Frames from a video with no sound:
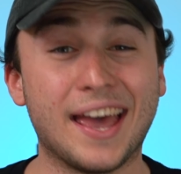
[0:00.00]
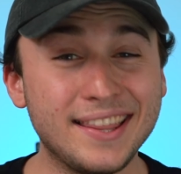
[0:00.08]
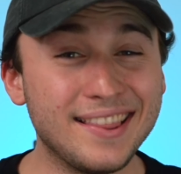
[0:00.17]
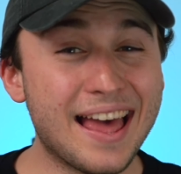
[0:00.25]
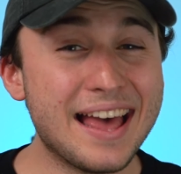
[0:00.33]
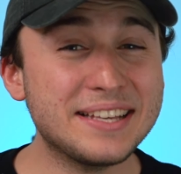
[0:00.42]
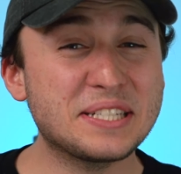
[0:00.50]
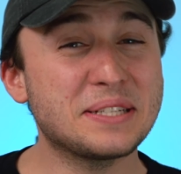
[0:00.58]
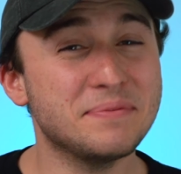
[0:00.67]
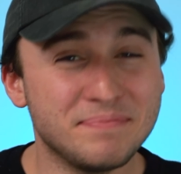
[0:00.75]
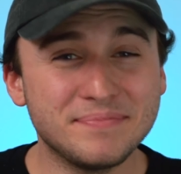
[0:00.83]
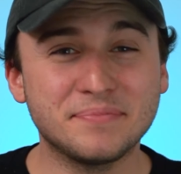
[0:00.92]
And
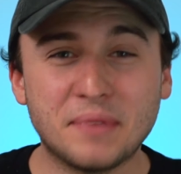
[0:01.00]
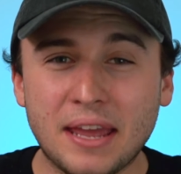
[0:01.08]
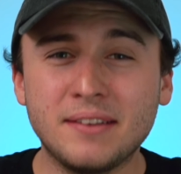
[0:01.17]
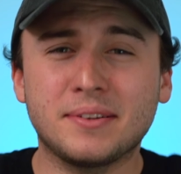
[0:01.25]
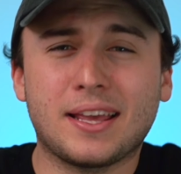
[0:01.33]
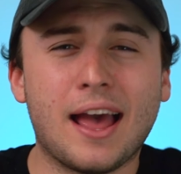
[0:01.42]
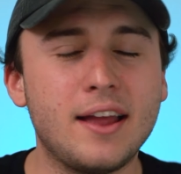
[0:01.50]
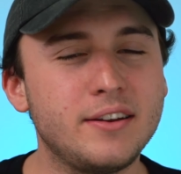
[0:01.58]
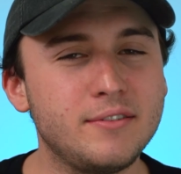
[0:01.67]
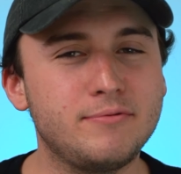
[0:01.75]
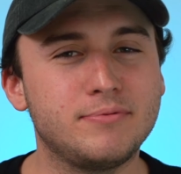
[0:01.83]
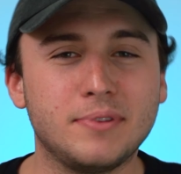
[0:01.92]
last, and kind
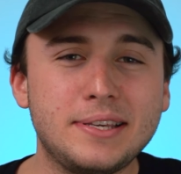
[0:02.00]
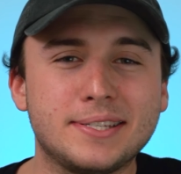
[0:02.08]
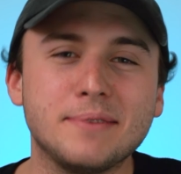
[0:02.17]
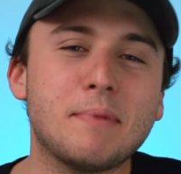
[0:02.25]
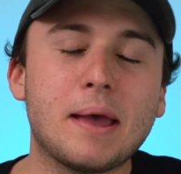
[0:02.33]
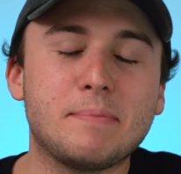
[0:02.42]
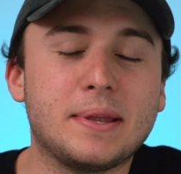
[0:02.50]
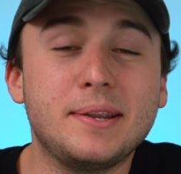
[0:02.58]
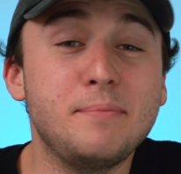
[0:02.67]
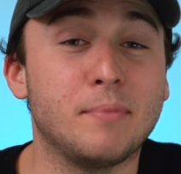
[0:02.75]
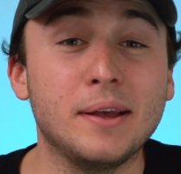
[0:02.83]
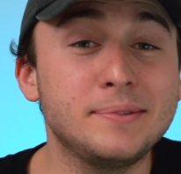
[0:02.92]
of least in my
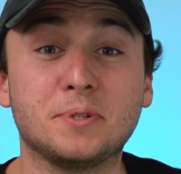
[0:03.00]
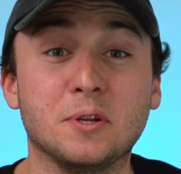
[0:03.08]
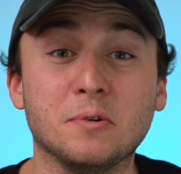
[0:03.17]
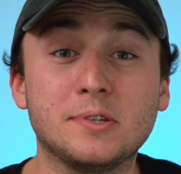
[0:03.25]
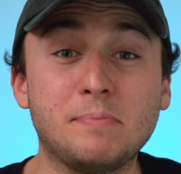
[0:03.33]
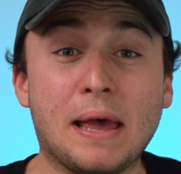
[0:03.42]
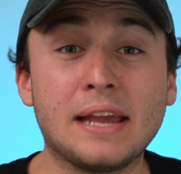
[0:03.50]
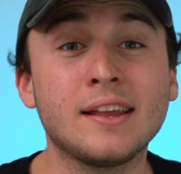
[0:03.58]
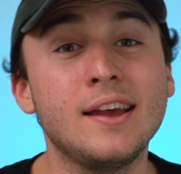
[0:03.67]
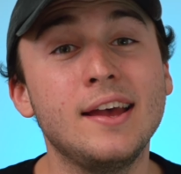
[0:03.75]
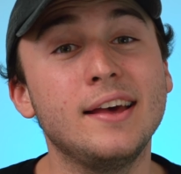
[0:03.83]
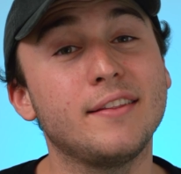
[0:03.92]
opinion, but still a spec,
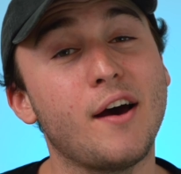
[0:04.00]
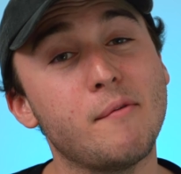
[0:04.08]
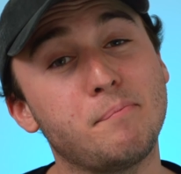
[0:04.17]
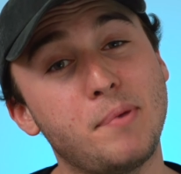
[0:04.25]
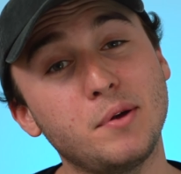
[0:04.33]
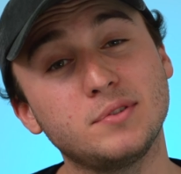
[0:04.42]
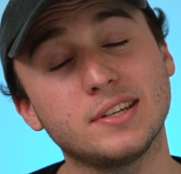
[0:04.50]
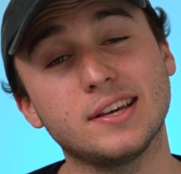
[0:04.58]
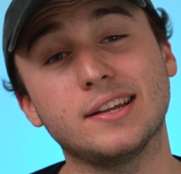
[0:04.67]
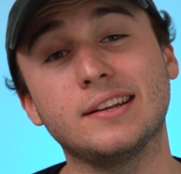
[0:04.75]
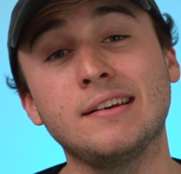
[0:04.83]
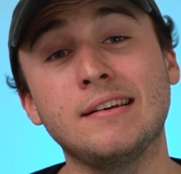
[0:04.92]
they'll have
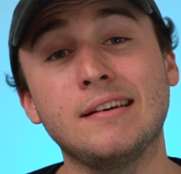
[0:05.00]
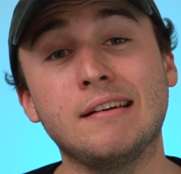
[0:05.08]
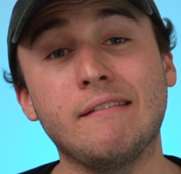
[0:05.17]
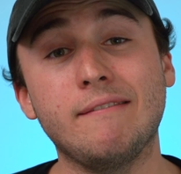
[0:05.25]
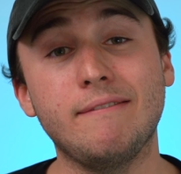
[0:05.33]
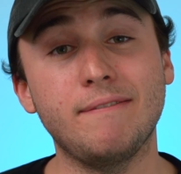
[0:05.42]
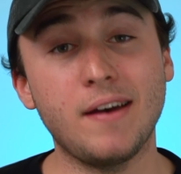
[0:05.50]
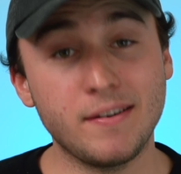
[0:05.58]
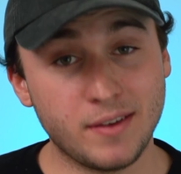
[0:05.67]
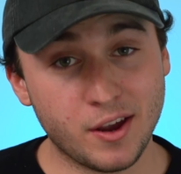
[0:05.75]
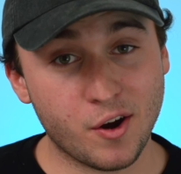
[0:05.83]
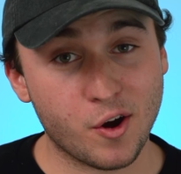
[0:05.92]
built-in
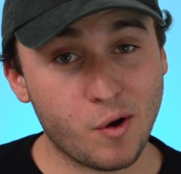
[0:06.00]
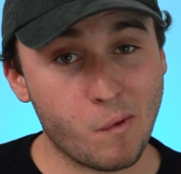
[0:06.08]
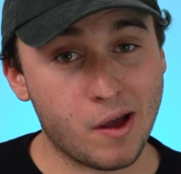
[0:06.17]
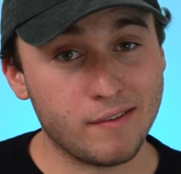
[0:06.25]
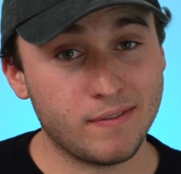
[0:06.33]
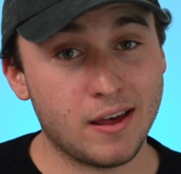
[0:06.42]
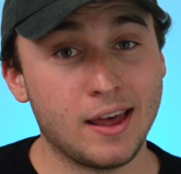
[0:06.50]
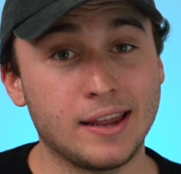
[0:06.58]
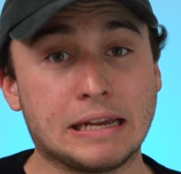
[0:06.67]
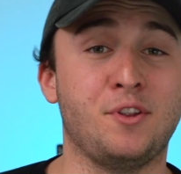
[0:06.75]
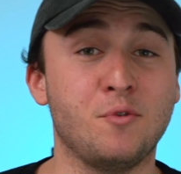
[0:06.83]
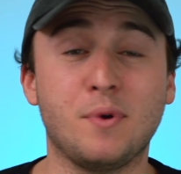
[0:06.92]
5 gigahertz
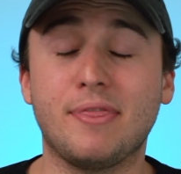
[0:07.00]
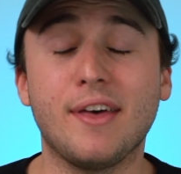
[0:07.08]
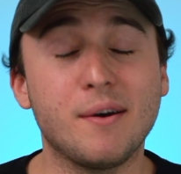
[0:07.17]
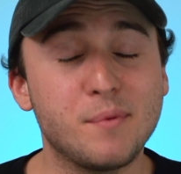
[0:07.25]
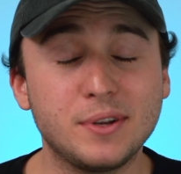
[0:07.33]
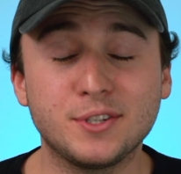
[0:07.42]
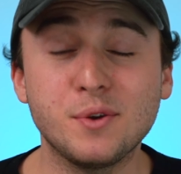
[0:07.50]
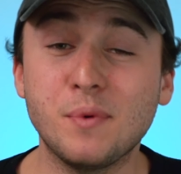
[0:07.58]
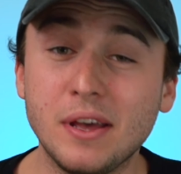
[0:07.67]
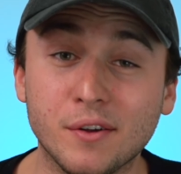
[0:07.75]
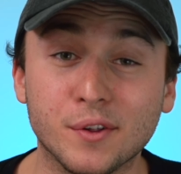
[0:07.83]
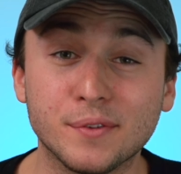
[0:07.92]
Wi-Fi. Do with that what you
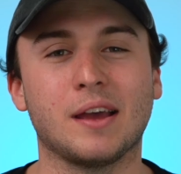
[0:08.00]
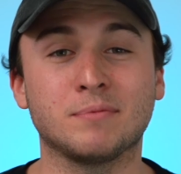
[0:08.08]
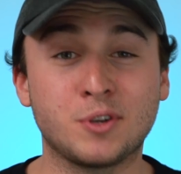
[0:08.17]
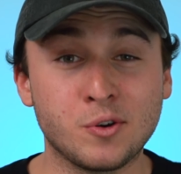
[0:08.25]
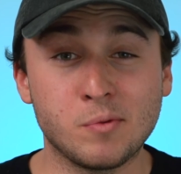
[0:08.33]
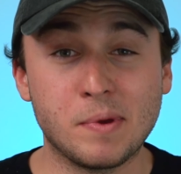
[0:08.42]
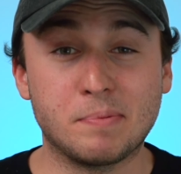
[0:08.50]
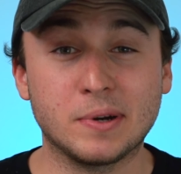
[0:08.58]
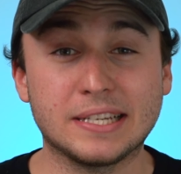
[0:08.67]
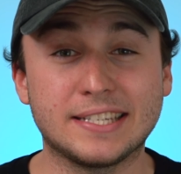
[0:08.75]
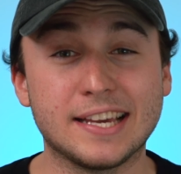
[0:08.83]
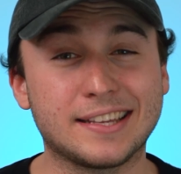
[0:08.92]
will. I'm sure it'll be
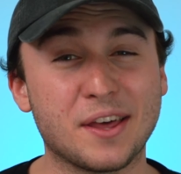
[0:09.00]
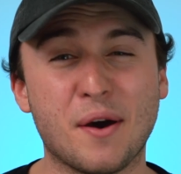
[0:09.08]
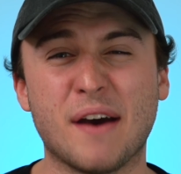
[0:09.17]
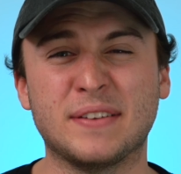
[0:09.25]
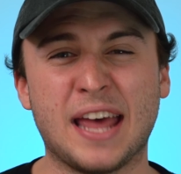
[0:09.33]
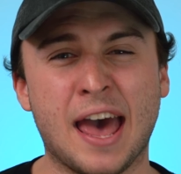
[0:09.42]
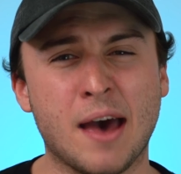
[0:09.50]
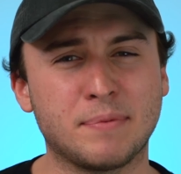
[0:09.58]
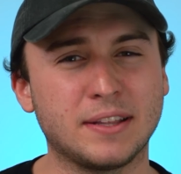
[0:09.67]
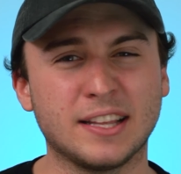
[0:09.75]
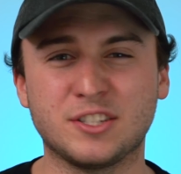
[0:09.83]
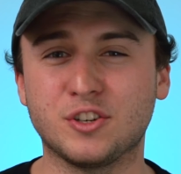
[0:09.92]
pretty sick. They'll have an
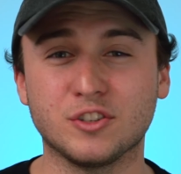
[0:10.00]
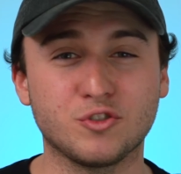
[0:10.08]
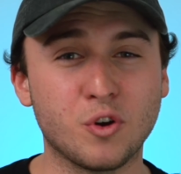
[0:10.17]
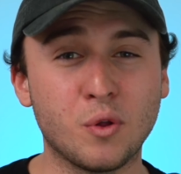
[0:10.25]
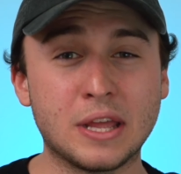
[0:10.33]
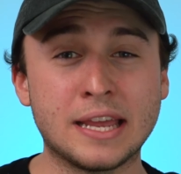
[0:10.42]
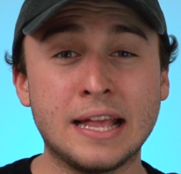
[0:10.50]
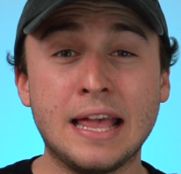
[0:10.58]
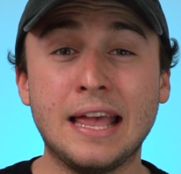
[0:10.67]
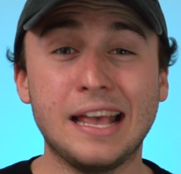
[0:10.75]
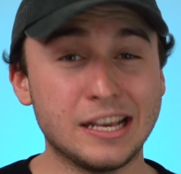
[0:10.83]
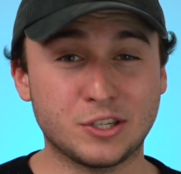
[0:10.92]
app that lets you control it.
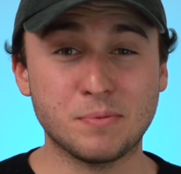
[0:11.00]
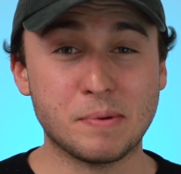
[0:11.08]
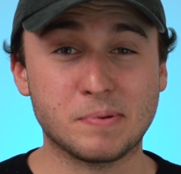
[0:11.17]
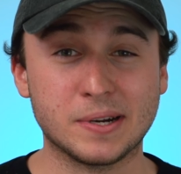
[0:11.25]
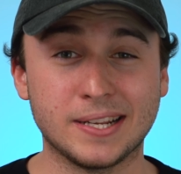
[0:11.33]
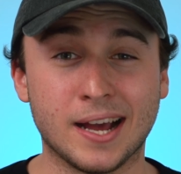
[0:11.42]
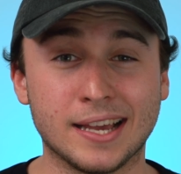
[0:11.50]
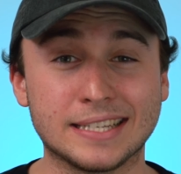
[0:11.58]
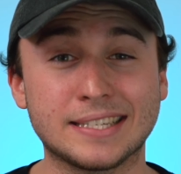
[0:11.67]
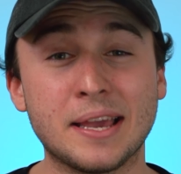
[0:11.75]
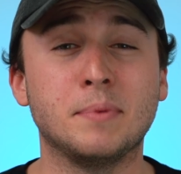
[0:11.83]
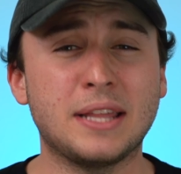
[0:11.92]
It should be pretty
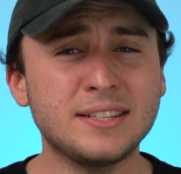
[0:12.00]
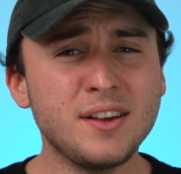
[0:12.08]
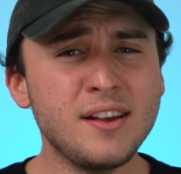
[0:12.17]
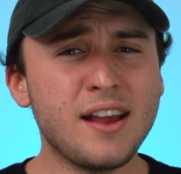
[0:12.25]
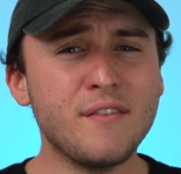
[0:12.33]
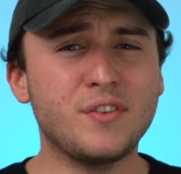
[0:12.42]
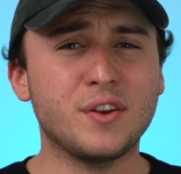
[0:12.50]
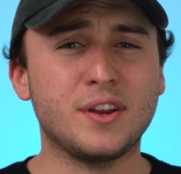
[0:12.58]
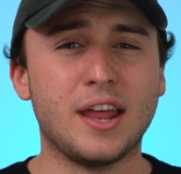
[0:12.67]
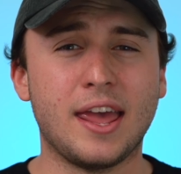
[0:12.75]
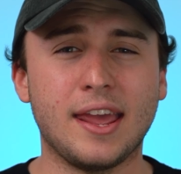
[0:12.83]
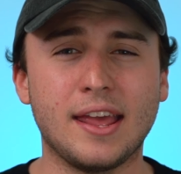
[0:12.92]
nice. But that's all I got for you
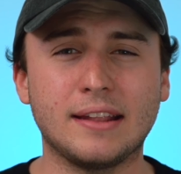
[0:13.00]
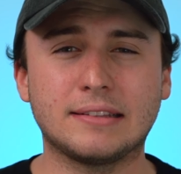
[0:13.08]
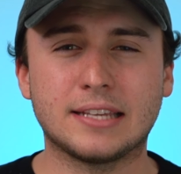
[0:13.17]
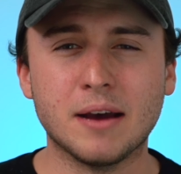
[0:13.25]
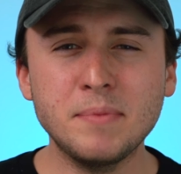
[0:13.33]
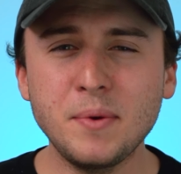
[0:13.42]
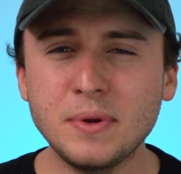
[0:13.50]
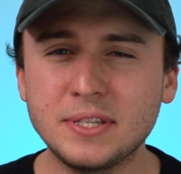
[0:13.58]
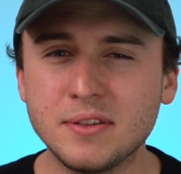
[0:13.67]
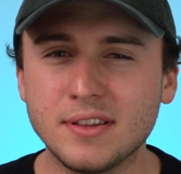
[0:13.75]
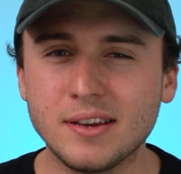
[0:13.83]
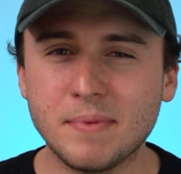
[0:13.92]
today. Tell me
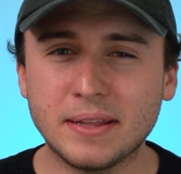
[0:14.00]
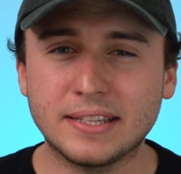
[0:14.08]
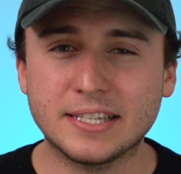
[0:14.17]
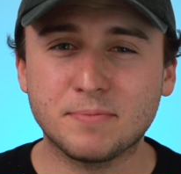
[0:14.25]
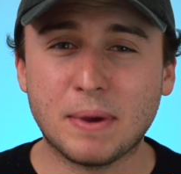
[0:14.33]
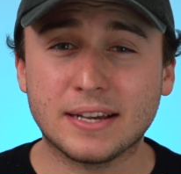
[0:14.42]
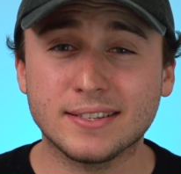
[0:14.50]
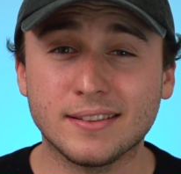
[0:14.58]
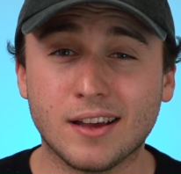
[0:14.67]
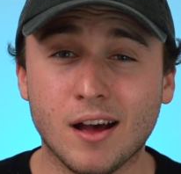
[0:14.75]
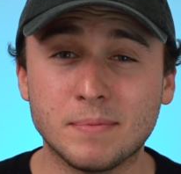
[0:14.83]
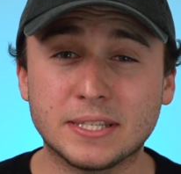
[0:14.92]
what you think about these specs in
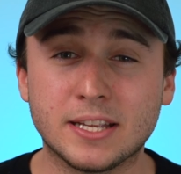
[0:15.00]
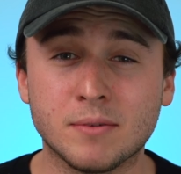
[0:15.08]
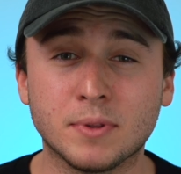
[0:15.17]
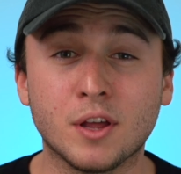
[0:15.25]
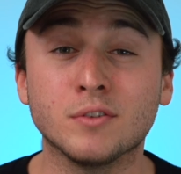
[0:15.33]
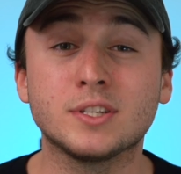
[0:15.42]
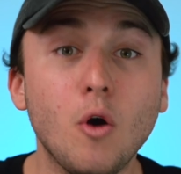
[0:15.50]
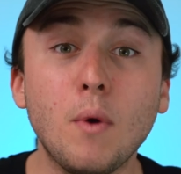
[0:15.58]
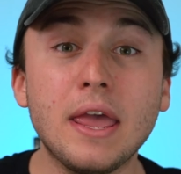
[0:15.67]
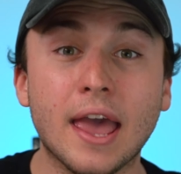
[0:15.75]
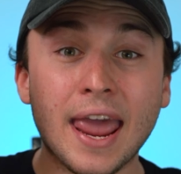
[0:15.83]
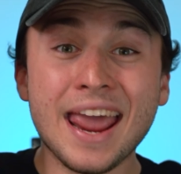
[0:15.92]
the comments down below. Oh
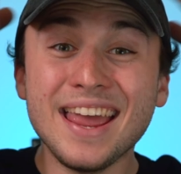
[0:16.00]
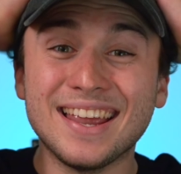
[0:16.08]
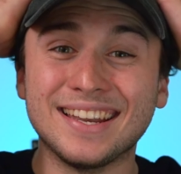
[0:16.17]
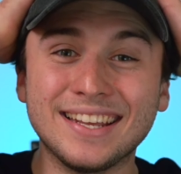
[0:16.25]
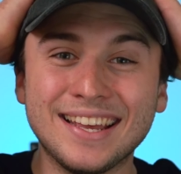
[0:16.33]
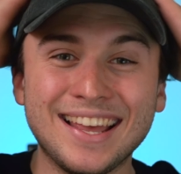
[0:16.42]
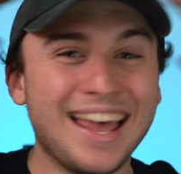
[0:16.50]
wait, and